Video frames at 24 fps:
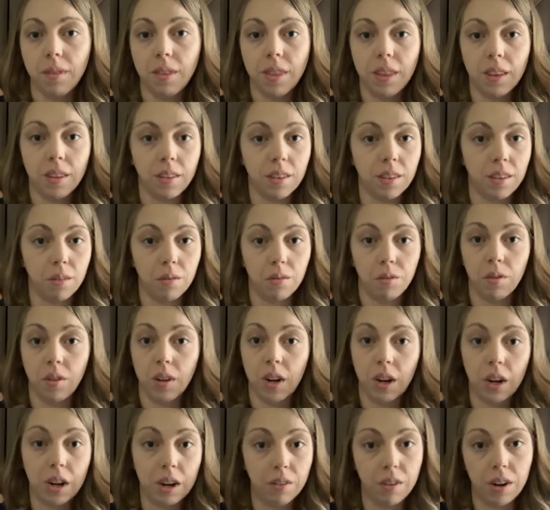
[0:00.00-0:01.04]
This is
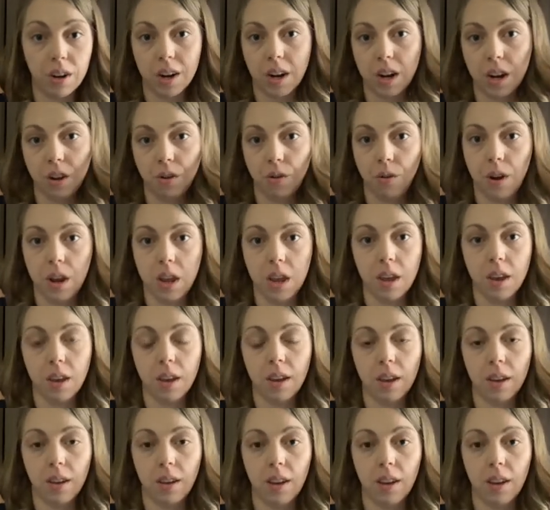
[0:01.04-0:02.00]
very unique,